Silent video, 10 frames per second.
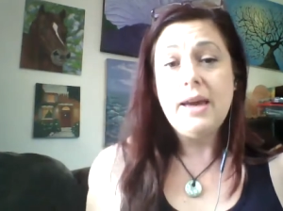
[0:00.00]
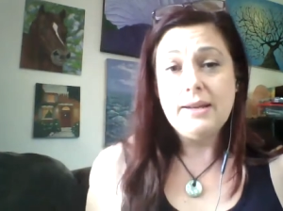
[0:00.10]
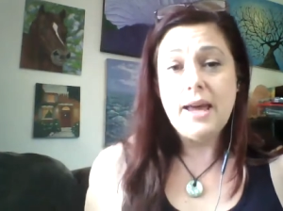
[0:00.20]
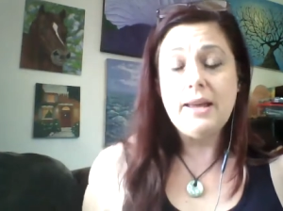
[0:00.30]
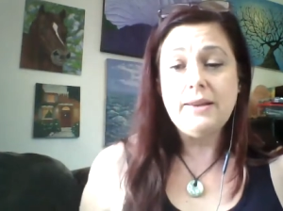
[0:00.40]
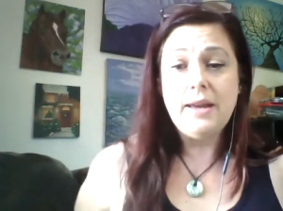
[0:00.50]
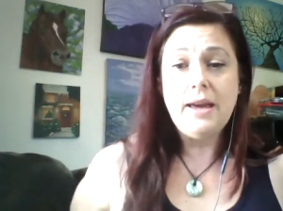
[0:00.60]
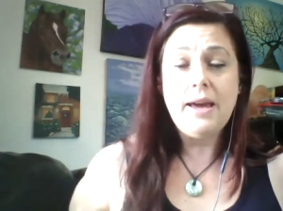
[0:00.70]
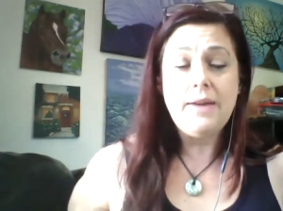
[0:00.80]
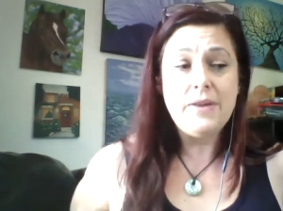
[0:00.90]
and
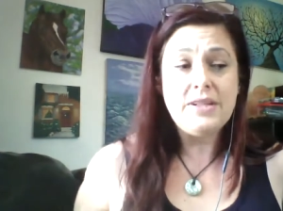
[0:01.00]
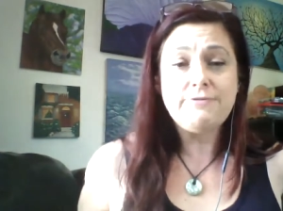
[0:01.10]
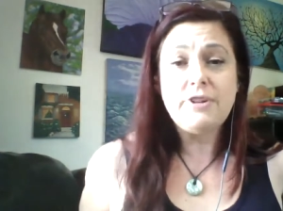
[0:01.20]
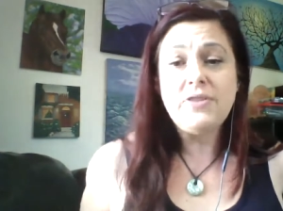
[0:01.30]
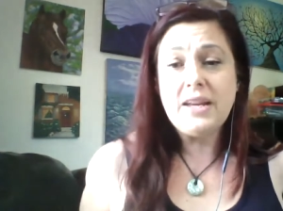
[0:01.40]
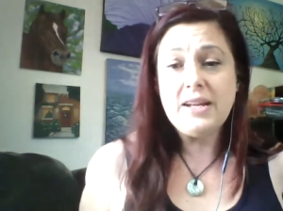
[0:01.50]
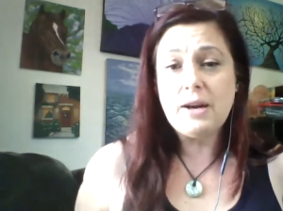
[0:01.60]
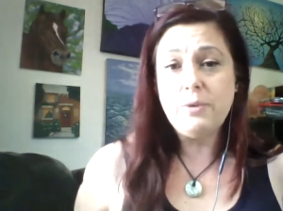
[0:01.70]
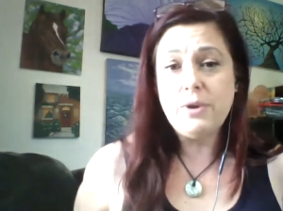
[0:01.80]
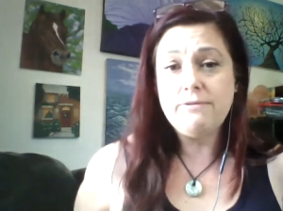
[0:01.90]
the different things
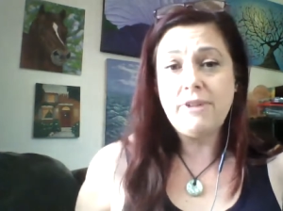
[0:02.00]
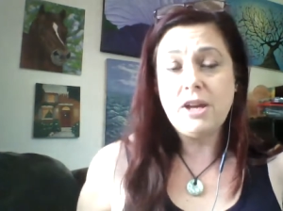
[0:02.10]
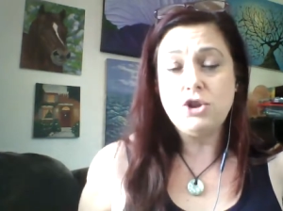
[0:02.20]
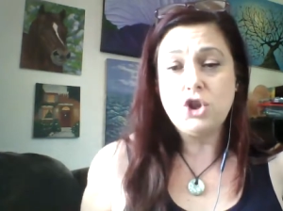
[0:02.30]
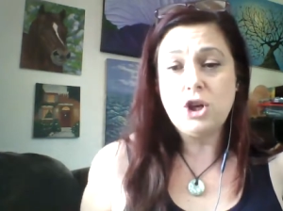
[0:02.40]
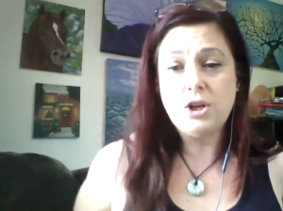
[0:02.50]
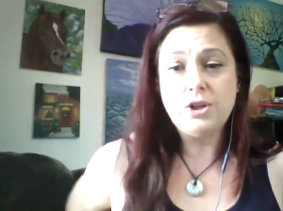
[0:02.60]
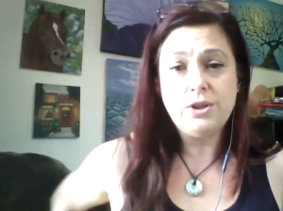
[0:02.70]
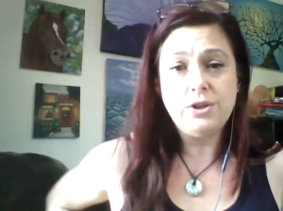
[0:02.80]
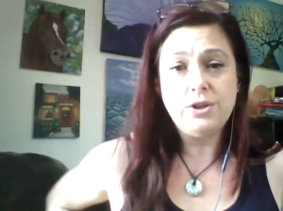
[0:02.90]
that we've
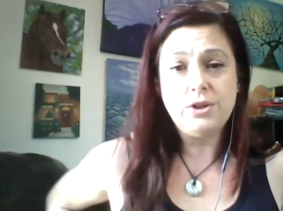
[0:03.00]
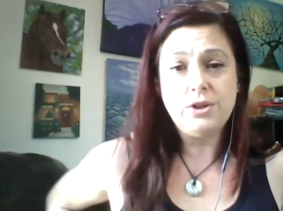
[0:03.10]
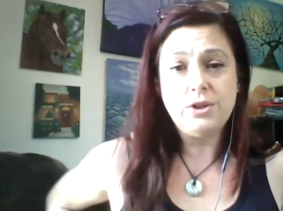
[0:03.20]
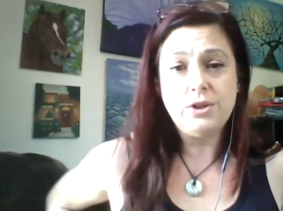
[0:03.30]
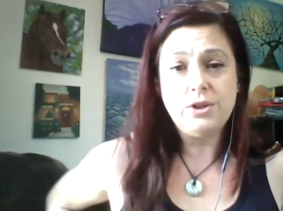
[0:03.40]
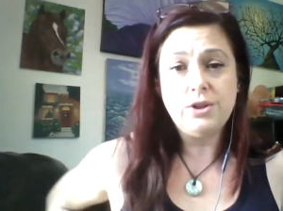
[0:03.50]
endured, Yeah,